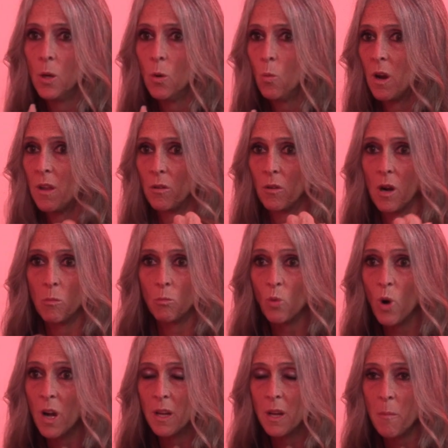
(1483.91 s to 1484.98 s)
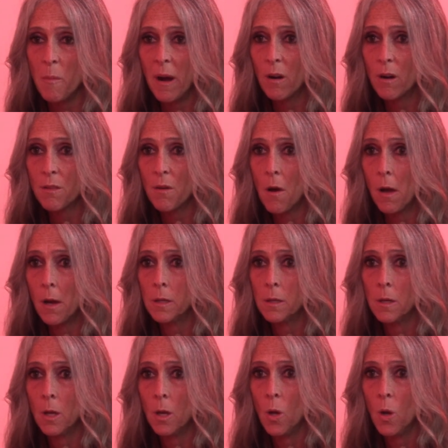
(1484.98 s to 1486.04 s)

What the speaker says: whether I'm running a marathon